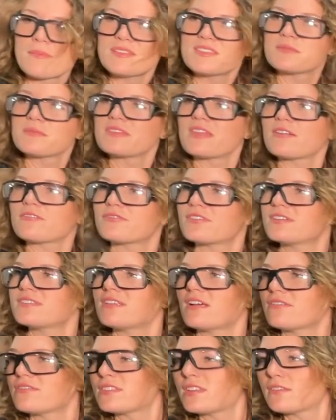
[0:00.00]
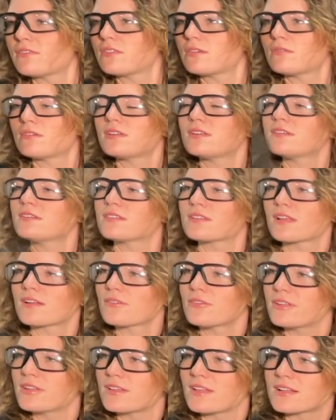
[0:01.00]
some of that freeze-off stuff that we use? I
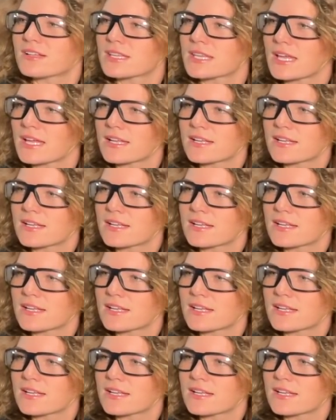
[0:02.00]
really like that.